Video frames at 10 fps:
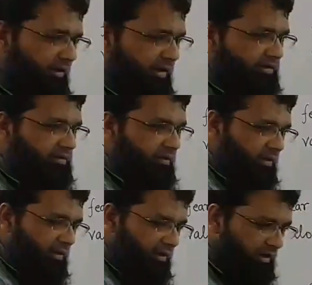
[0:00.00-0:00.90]
is
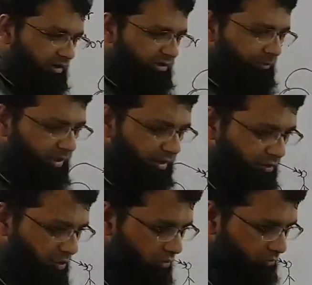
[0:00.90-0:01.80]
something, you
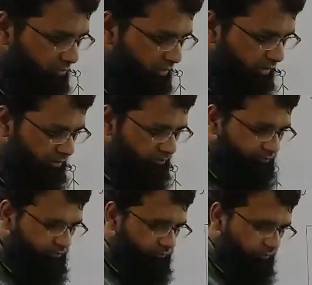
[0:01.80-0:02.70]
know,
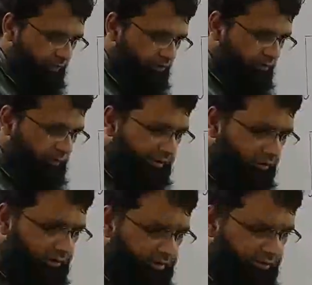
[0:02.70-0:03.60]
we
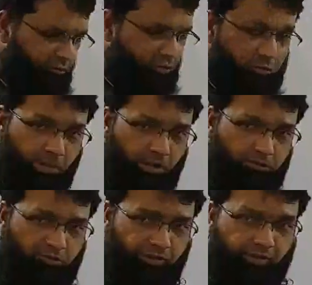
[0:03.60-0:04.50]
call it in Urdu
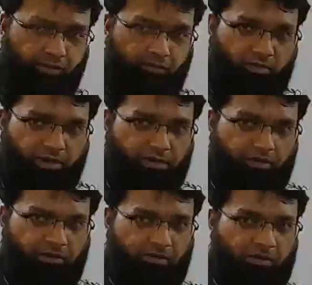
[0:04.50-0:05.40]
bahaduri, all right,
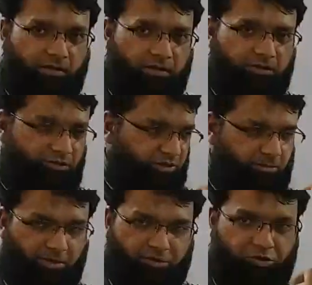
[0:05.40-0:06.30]

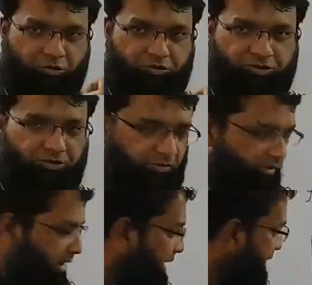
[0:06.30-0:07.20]
jazba, josh.
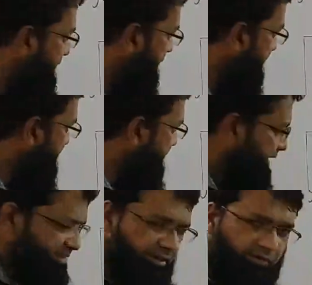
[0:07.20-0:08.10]

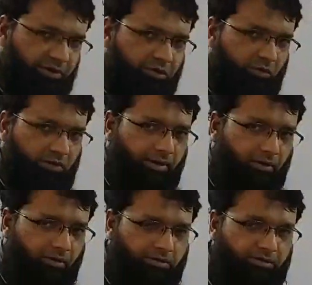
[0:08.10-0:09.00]
Is it a vector quantity
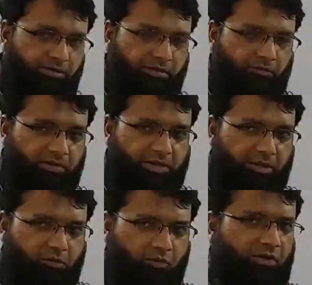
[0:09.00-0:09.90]
or is it a
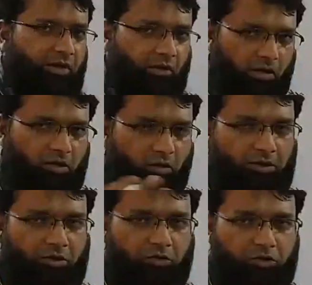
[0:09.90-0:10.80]
scalar quantity?
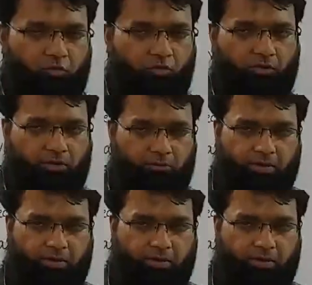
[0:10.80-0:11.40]
According to your,